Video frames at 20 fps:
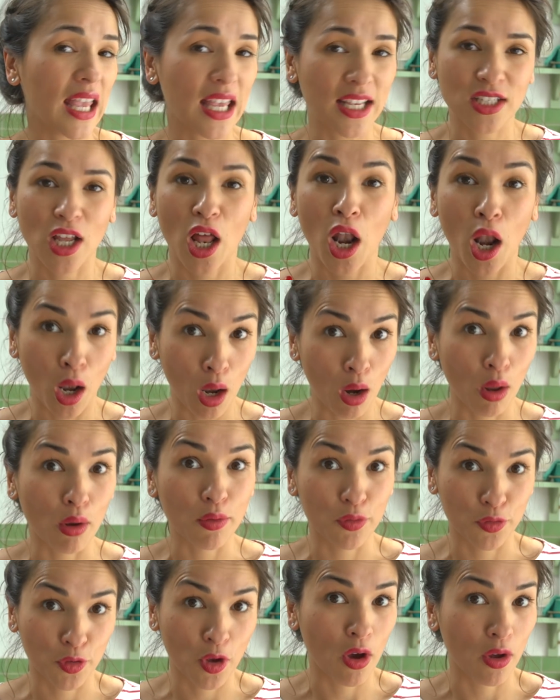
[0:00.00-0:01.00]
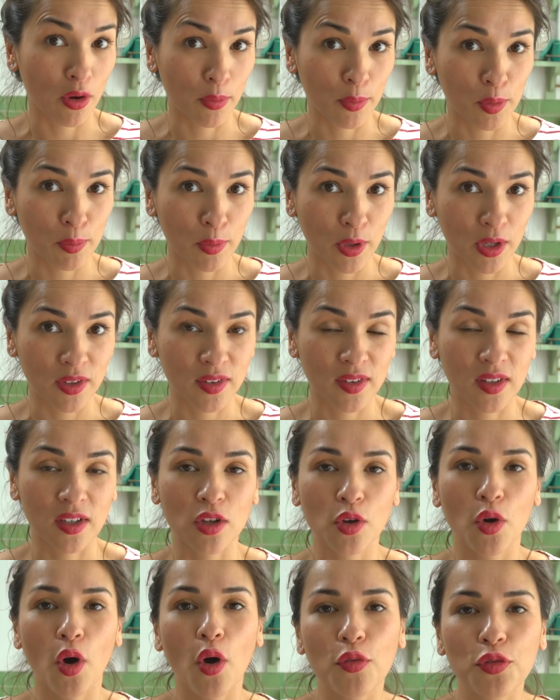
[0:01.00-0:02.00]
eat a lot of cardamom buns. And
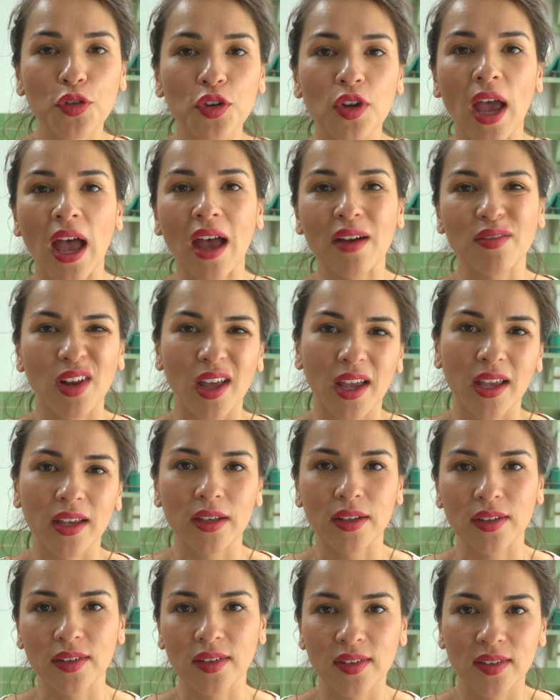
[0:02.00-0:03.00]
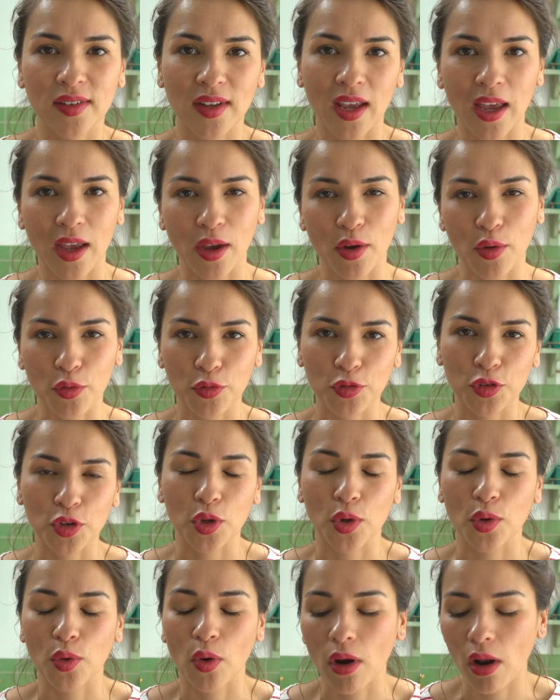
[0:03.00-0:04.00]
you often have like a stale
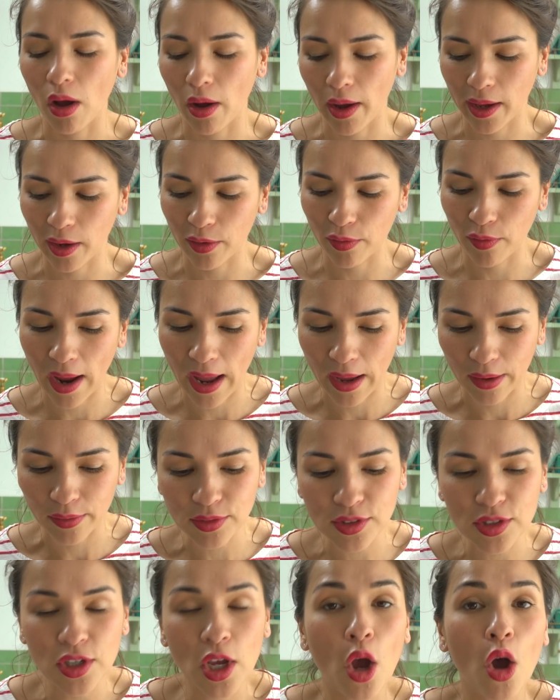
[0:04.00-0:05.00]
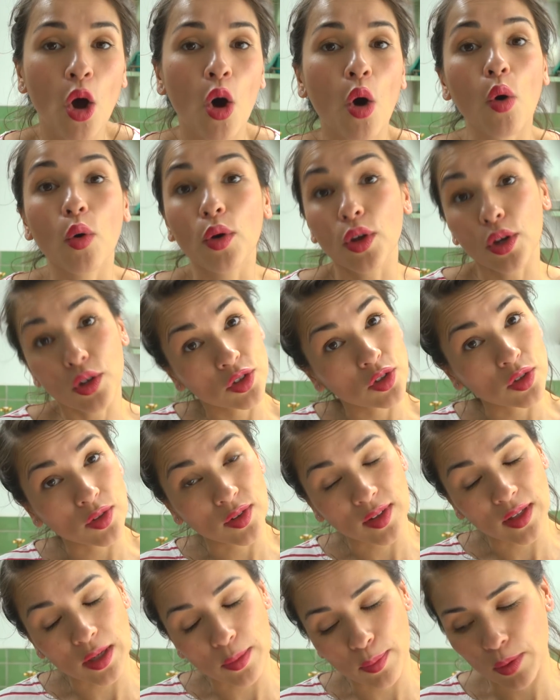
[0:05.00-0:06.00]
few lying around. Or you could use
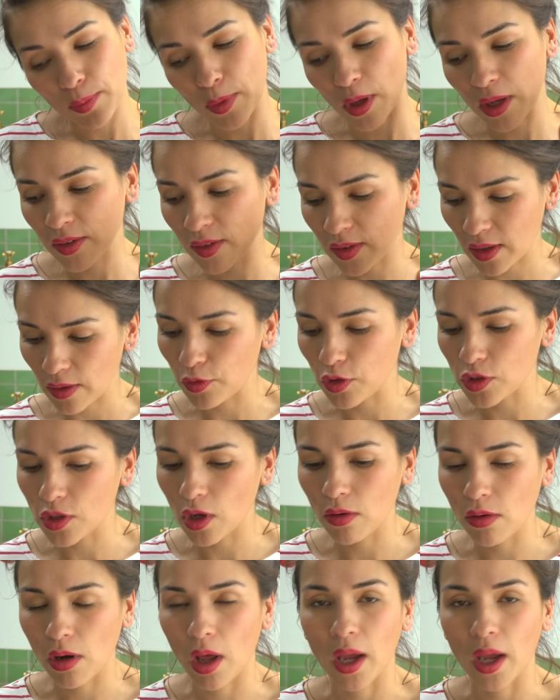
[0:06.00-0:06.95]
cinnamon buns if you don't